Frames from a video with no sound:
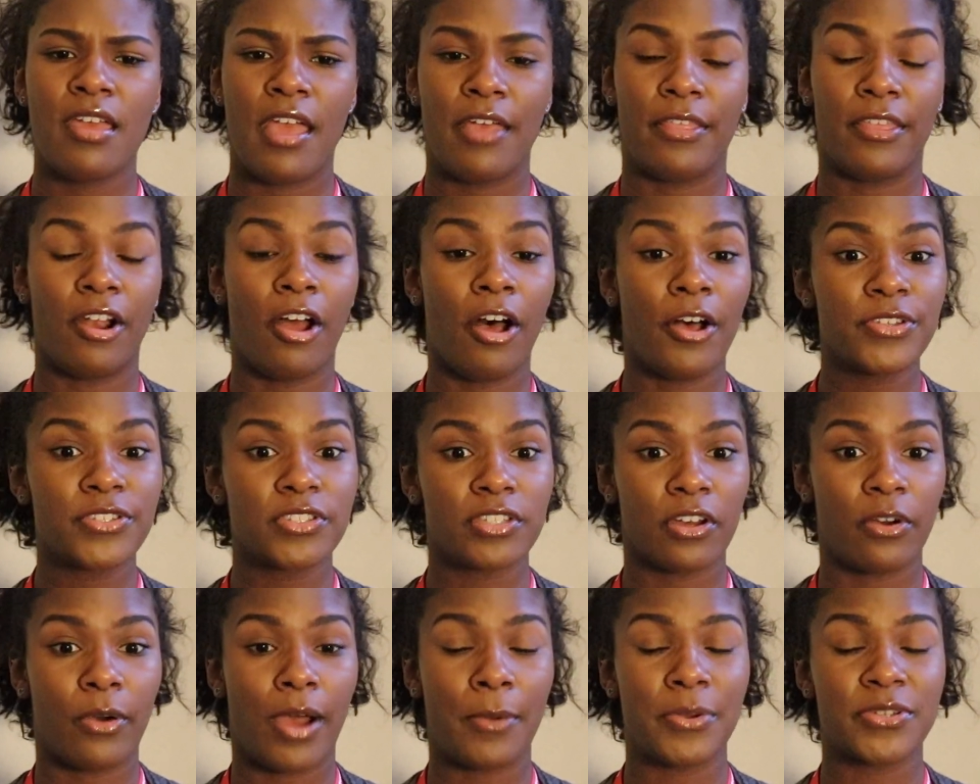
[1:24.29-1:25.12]
And then
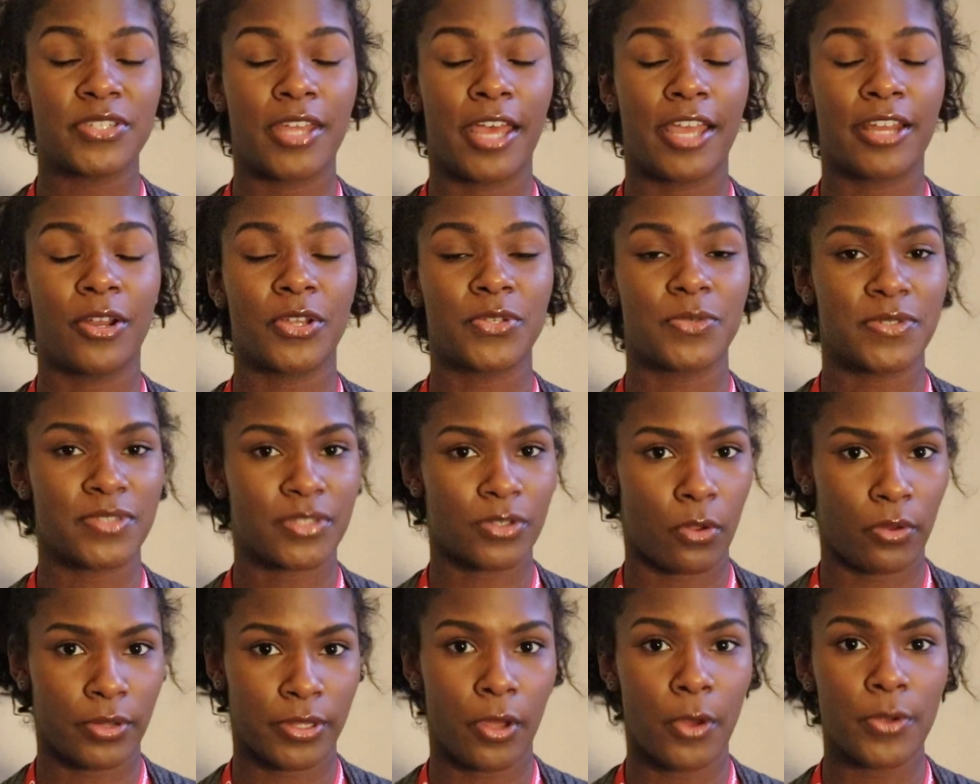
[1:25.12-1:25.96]
also I was diagnosed with
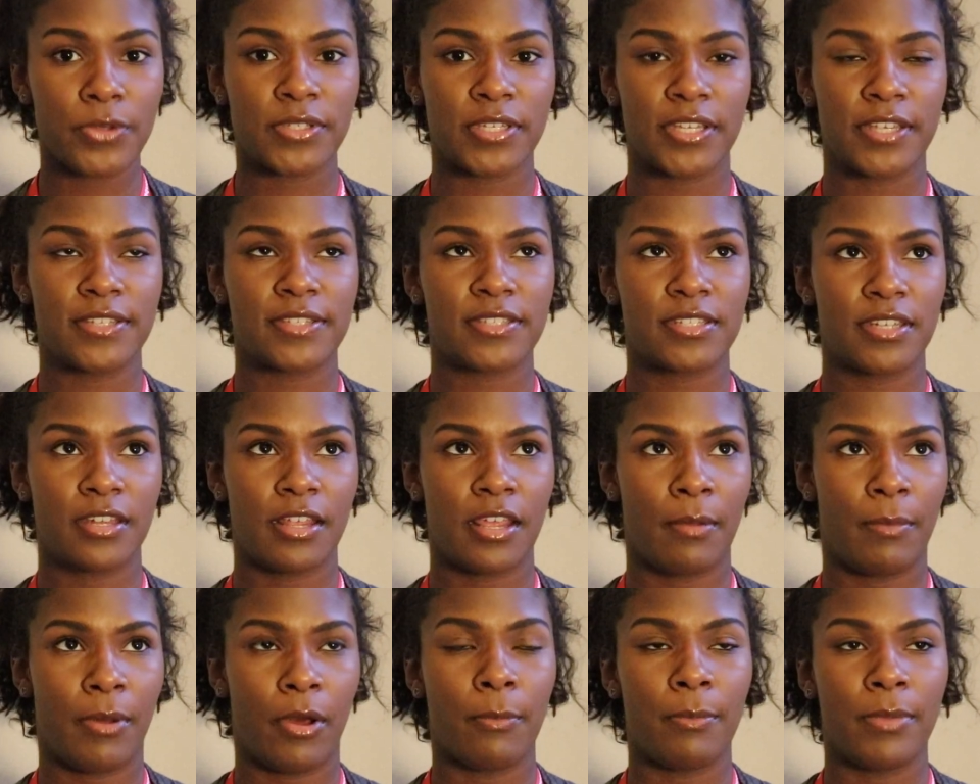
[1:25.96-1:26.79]
scoliosis
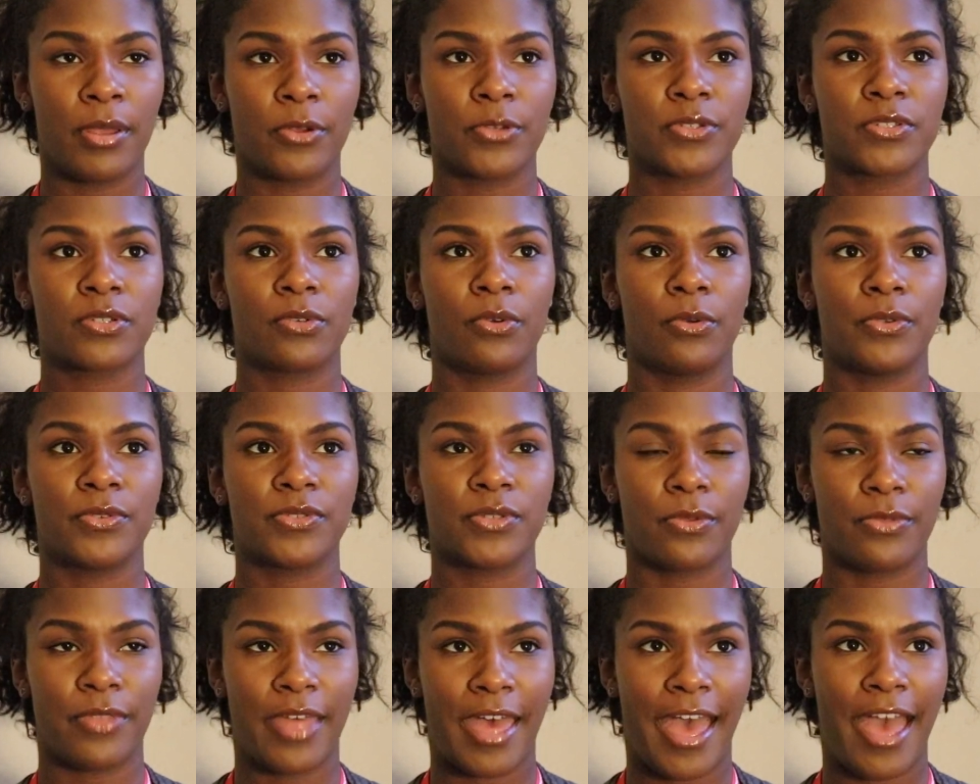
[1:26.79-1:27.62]
in about middle school,
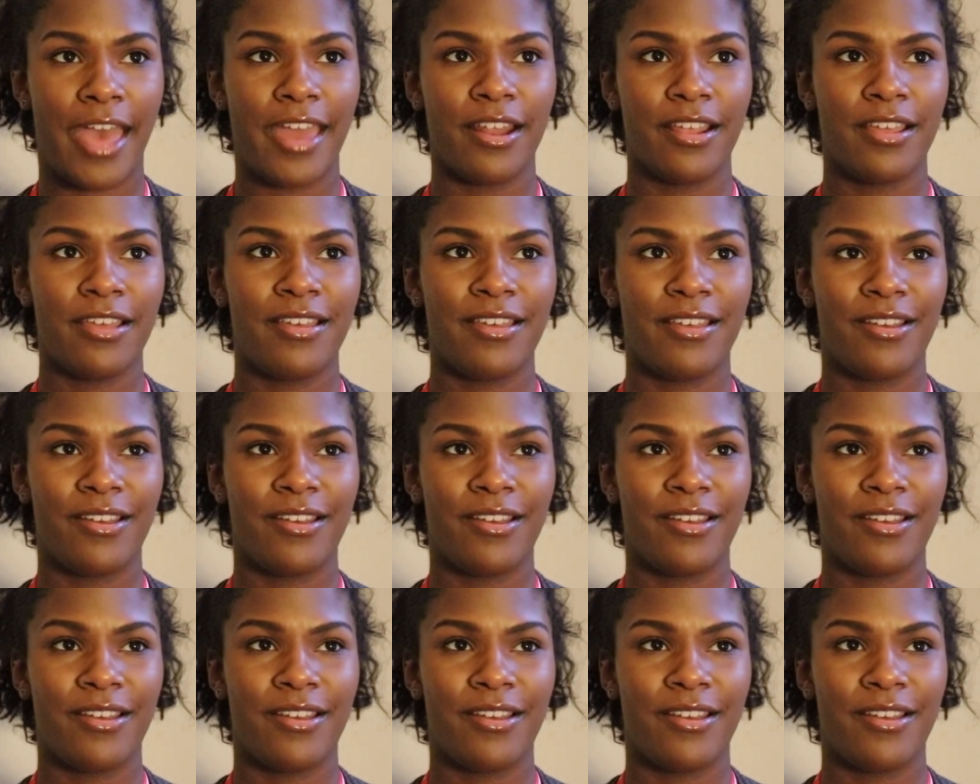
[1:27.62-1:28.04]
so that